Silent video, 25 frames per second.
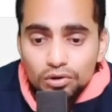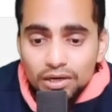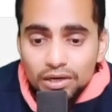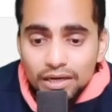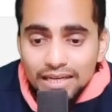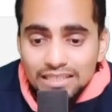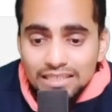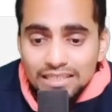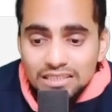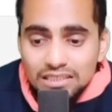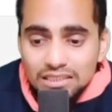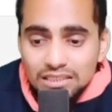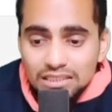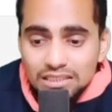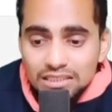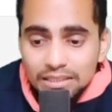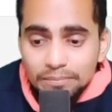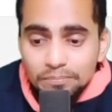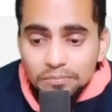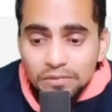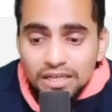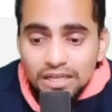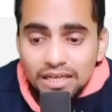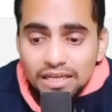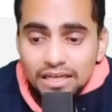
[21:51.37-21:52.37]

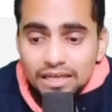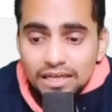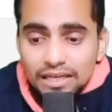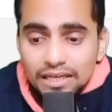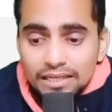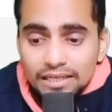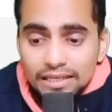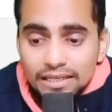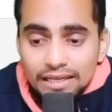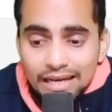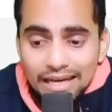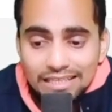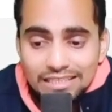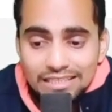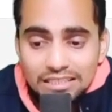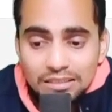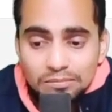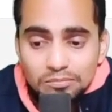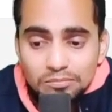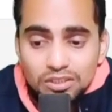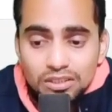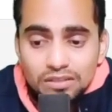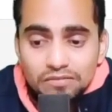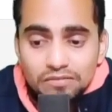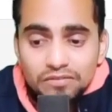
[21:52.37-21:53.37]
accepting a
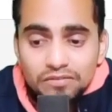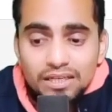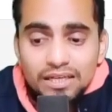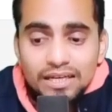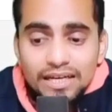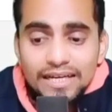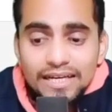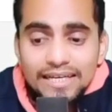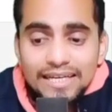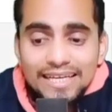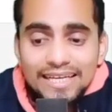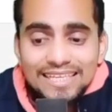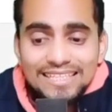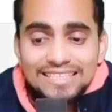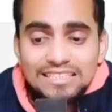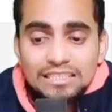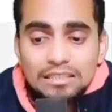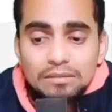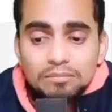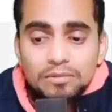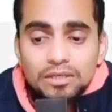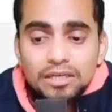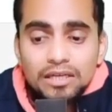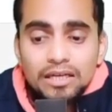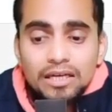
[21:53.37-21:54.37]
exception, we write
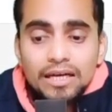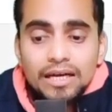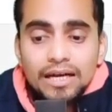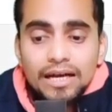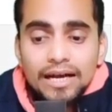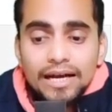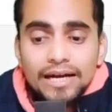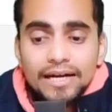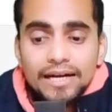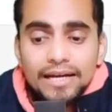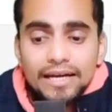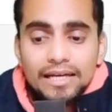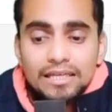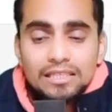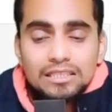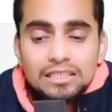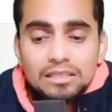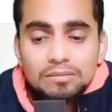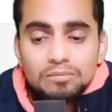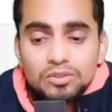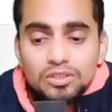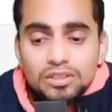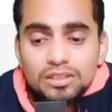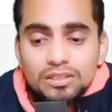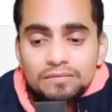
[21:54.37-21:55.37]
accept and
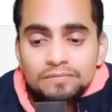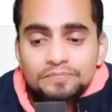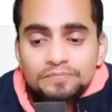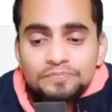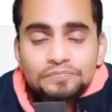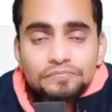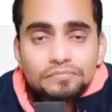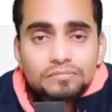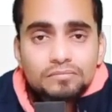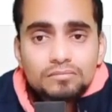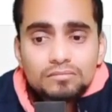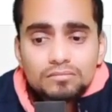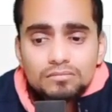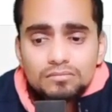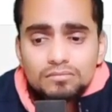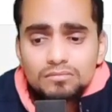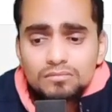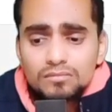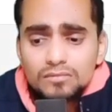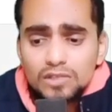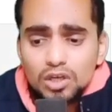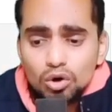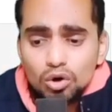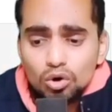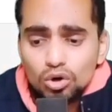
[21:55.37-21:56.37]
exception,
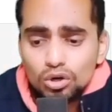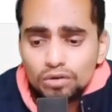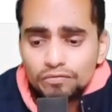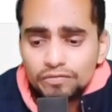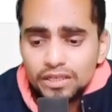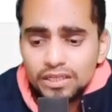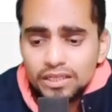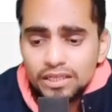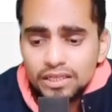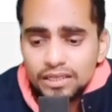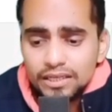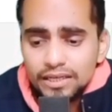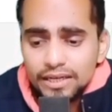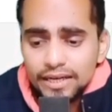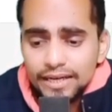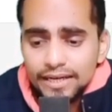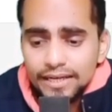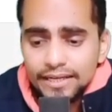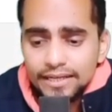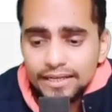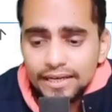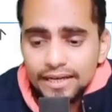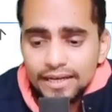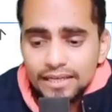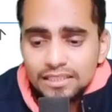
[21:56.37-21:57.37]
or we can
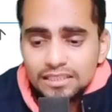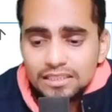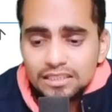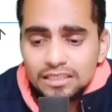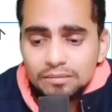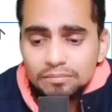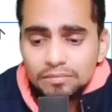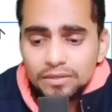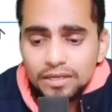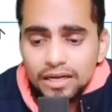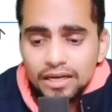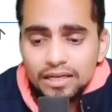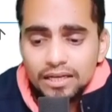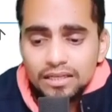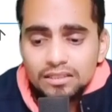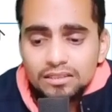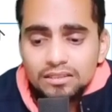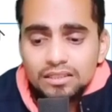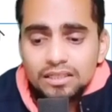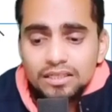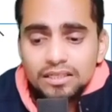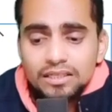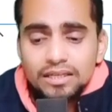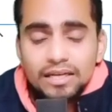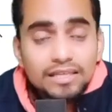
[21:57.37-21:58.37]
write accept
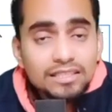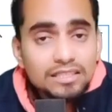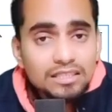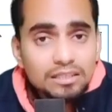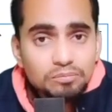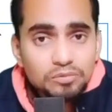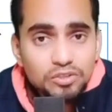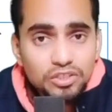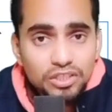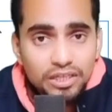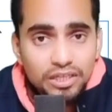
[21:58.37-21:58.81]
and the exception